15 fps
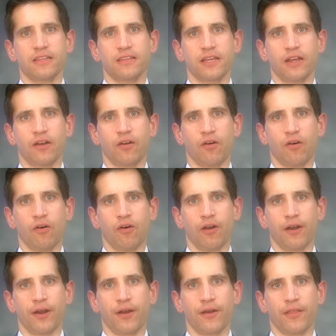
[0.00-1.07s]
there
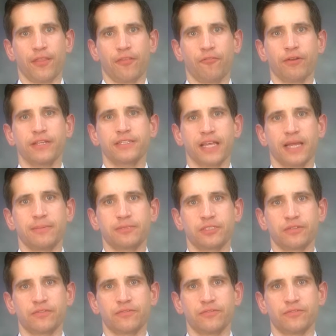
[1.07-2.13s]
are three types
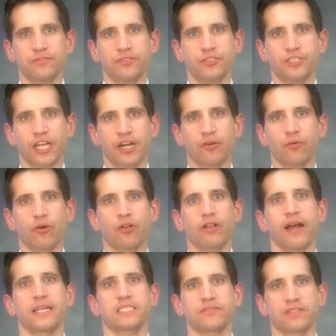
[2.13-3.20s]
of general
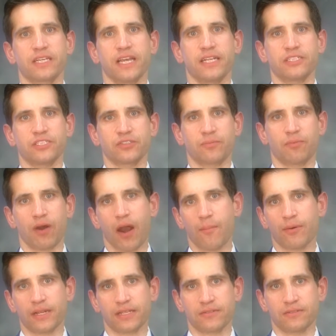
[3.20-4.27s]
classifications of
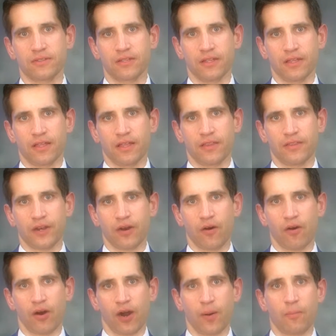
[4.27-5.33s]
property. There
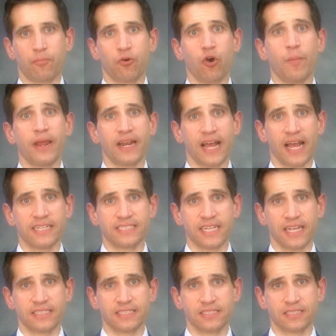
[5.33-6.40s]
are probate
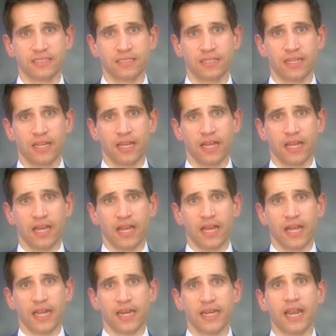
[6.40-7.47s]
assets,
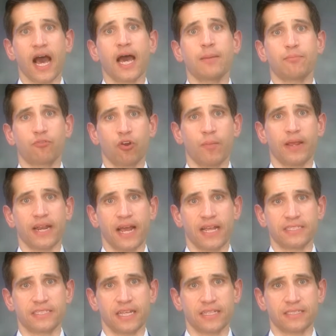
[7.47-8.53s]
non-probate
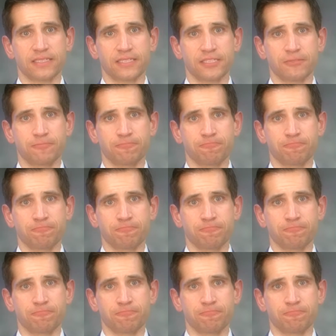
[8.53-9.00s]
assets,